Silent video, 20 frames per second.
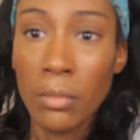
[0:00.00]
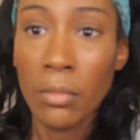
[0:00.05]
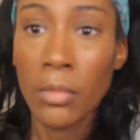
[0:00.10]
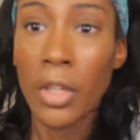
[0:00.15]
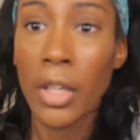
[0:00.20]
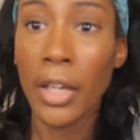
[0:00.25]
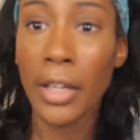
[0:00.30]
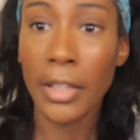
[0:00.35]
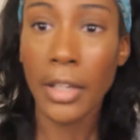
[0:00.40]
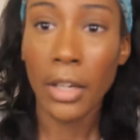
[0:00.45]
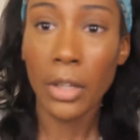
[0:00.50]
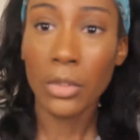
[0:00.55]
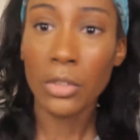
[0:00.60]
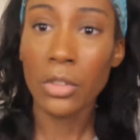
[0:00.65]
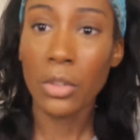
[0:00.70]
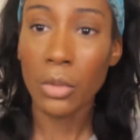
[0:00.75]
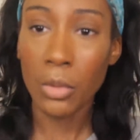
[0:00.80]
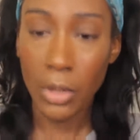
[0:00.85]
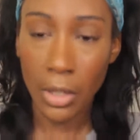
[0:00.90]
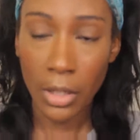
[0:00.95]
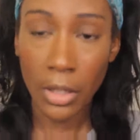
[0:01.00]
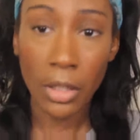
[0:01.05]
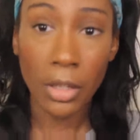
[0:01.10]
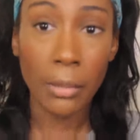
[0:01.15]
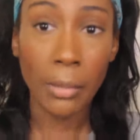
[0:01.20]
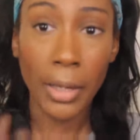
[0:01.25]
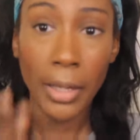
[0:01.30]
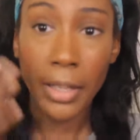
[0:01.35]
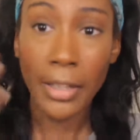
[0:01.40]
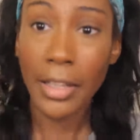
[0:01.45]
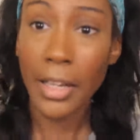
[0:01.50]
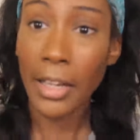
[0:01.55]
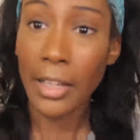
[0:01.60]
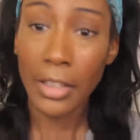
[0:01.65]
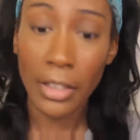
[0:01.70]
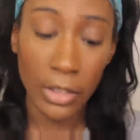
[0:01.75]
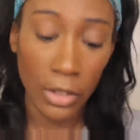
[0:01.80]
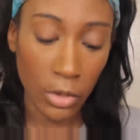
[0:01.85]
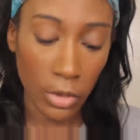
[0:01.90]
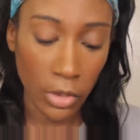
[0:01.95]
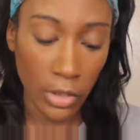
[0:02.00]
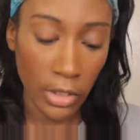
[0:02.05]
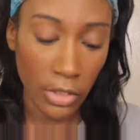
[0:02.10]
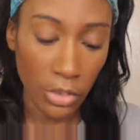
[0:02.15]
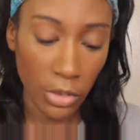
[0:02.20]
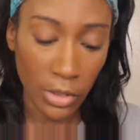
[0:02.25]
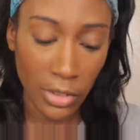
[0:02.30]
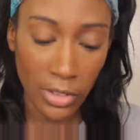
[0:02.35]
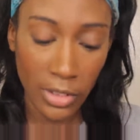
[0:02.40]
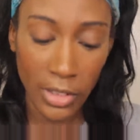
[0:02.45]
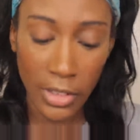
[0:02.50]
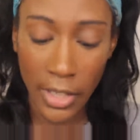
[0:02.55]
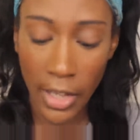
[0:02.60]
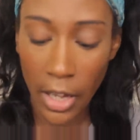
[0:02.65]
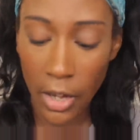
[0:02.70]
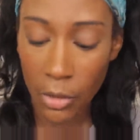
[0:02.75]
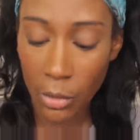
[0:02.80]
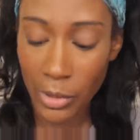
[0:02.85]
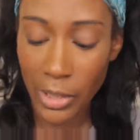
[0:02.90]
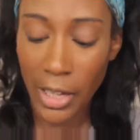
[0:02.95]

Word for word: Okay, y'all. So um, I got the highlighter on as you can see now.